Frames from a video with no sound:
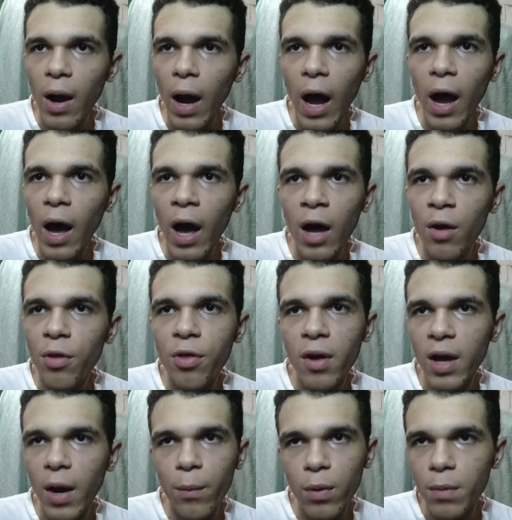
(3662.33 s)
I, I don't
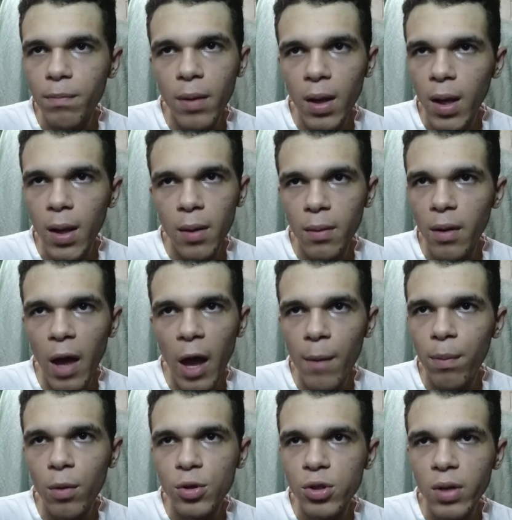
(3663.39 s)
think I would be
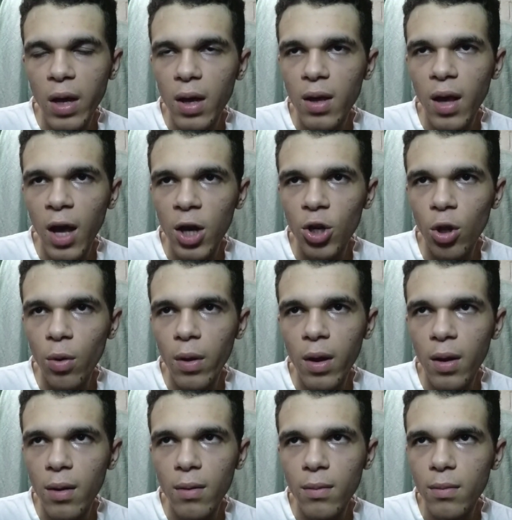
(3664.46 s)
able to like handle
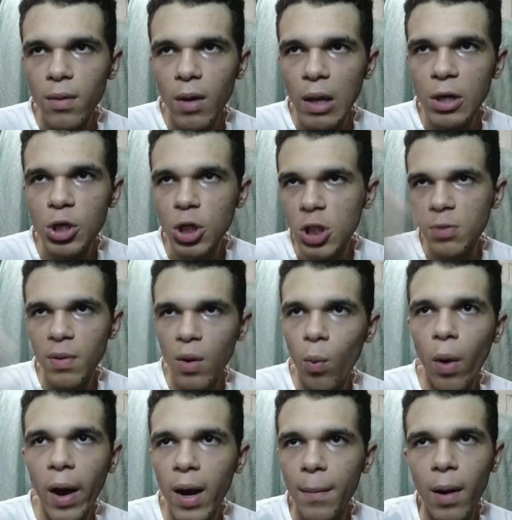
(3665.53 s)
it and just be
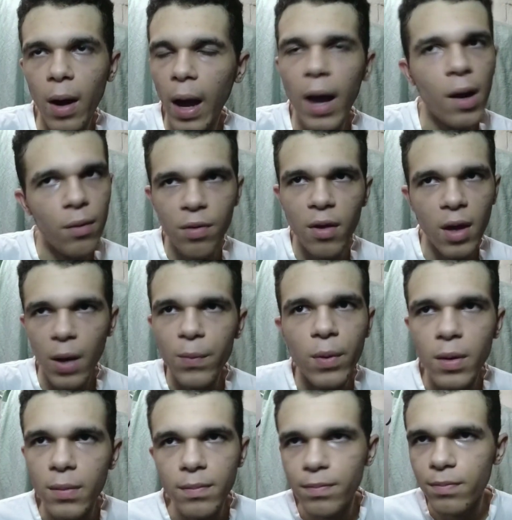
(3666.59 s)
quiet about it. I don't think I
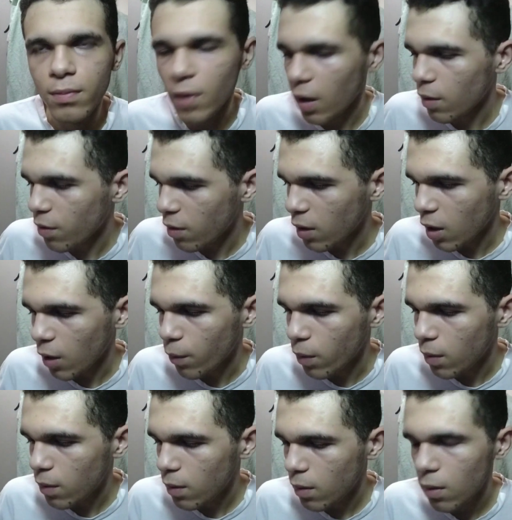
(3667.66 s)
would. I don't think I
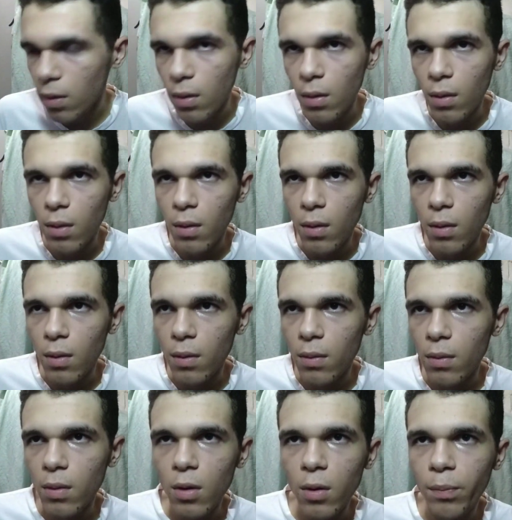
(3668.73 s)
would.
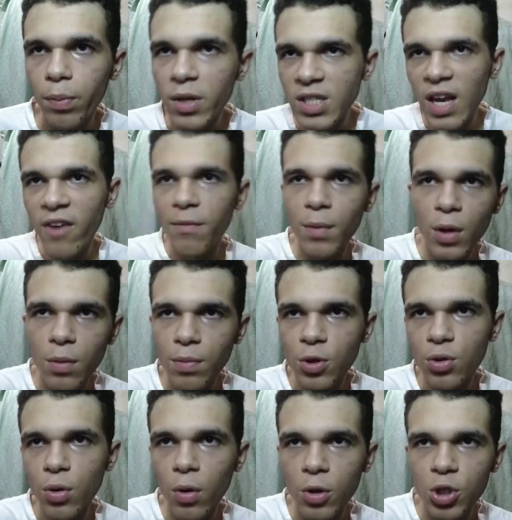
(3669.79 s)
Plus, I have been
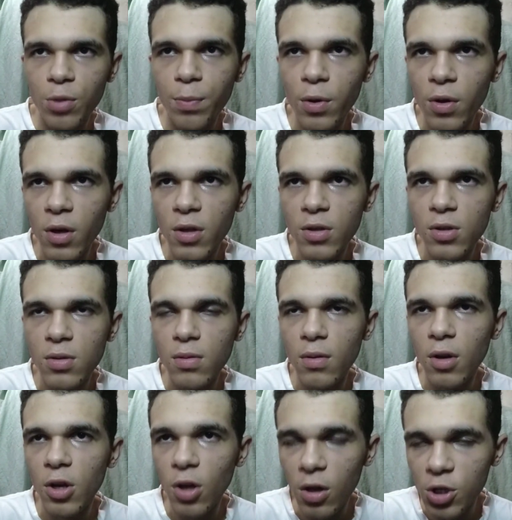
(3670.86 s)
contributing
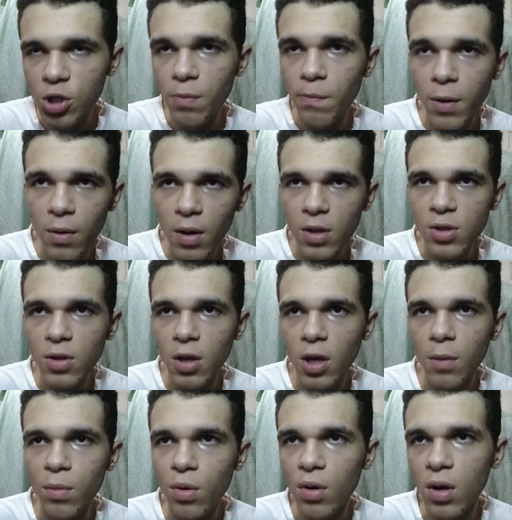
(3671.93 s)
contributing to the
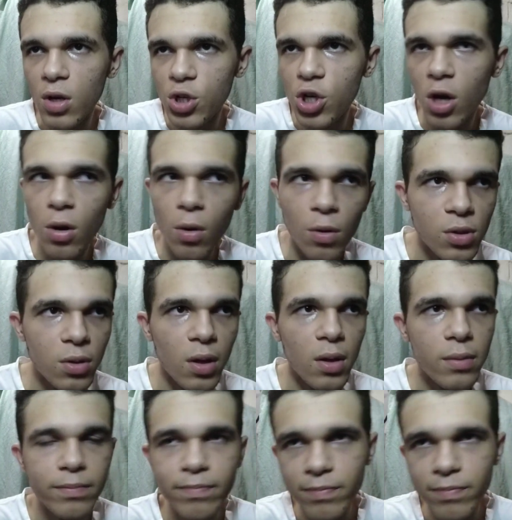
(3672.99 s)
community in general. So like,